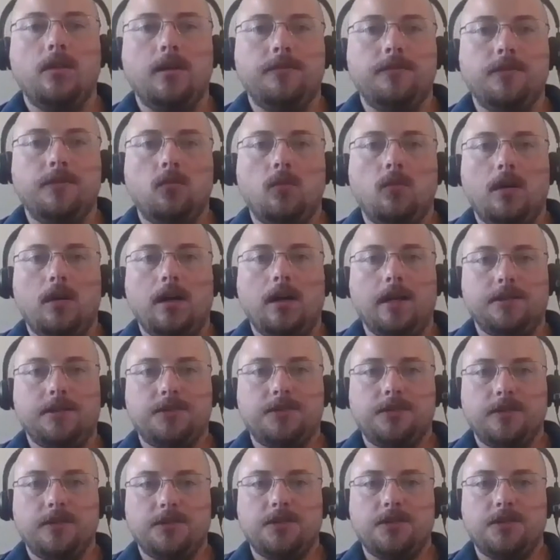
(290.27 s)
of a
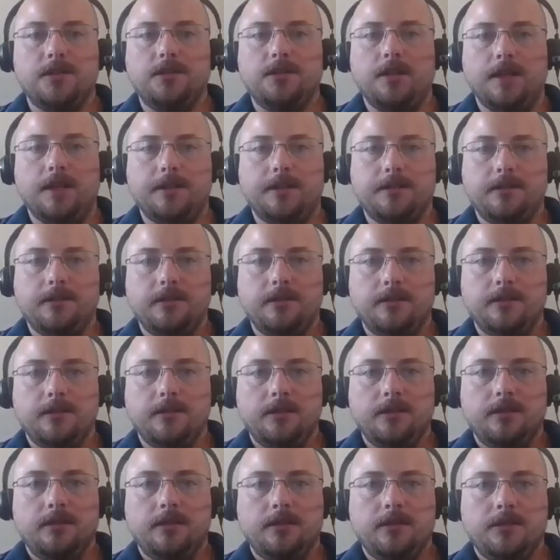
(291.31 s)
watch that she liked.
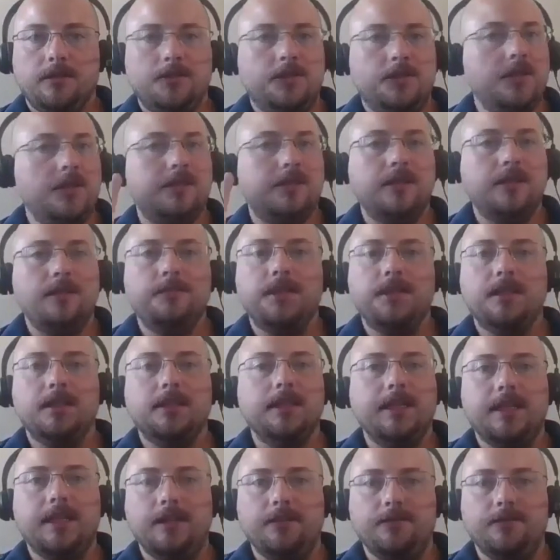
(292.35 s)
She didn't send me a
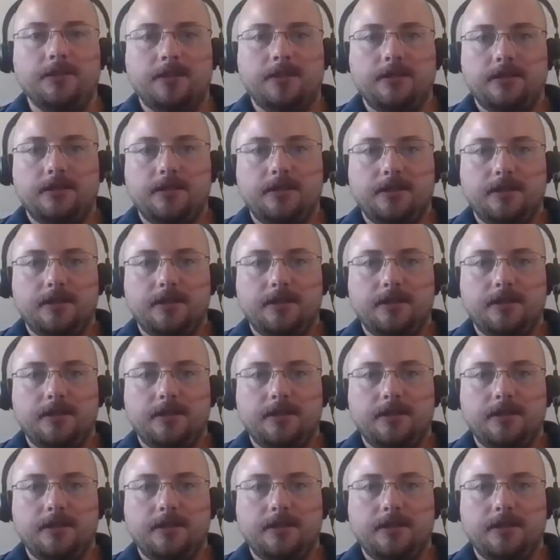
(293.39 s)
link even.